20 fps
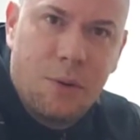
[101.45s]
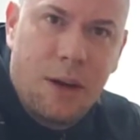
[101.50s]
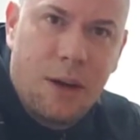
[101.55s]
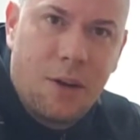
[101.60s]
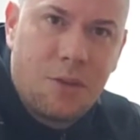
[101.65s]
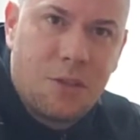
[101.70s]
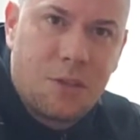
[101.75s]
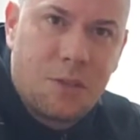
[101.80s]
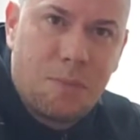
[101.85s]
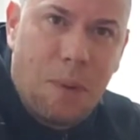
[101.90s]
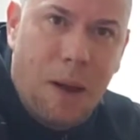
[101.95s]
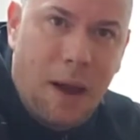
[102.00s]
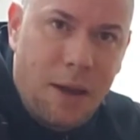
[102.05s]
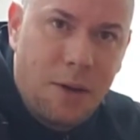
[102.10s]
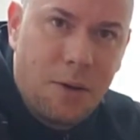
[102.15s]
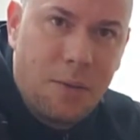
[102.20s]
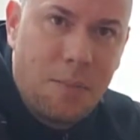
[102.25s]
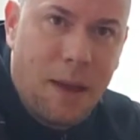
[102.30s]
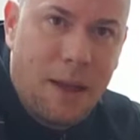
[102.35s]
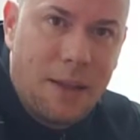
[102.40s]
rare
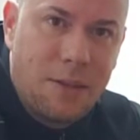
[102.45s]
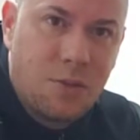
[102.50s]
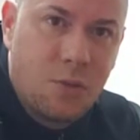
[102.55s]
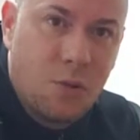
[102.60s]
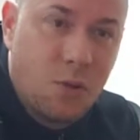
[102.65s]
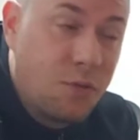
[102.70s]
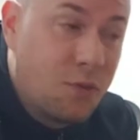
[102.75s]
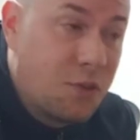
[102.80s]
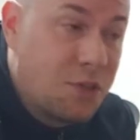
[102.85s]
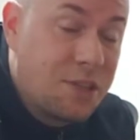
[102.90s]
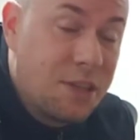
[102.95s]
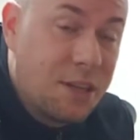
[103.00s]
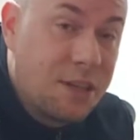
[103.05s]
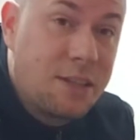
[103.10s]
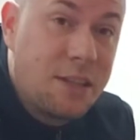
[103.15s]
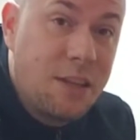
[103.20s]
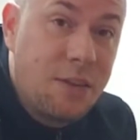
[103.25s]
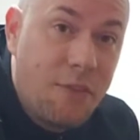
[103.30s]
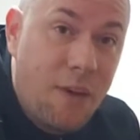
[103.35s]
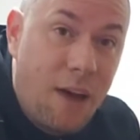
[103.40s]
Spider-Man sold for
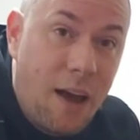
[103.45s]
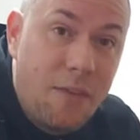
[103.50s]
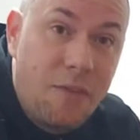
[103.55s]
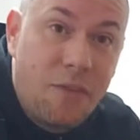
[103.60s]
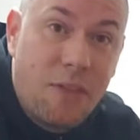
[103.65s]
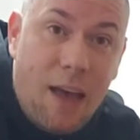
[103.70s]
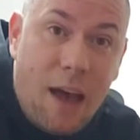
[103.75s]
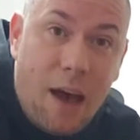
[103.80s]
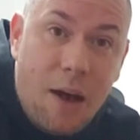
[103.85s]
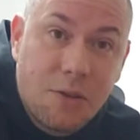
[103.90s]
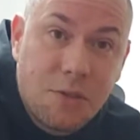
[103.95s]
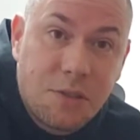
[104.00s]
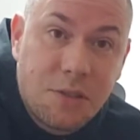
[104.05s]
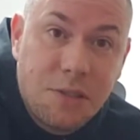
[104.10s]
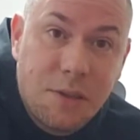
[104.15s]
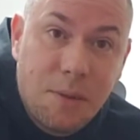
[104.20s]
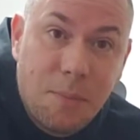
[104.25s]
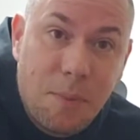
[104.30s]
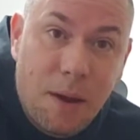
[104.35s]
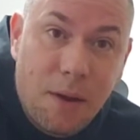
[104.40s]
sixty-five
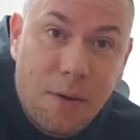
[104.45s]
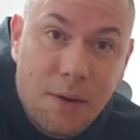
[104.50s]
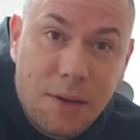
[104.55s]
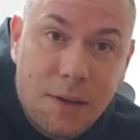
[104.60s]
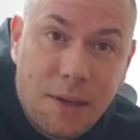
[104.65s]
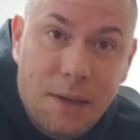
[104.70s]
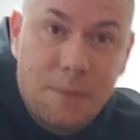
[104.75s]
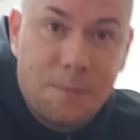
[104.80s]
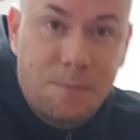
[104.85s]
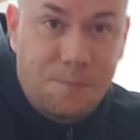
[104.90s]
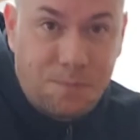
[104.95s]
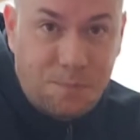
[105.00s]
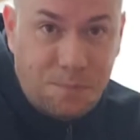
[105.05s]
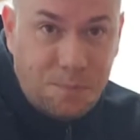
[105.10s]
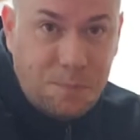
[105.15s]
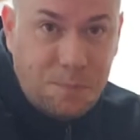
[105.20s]
thousand American.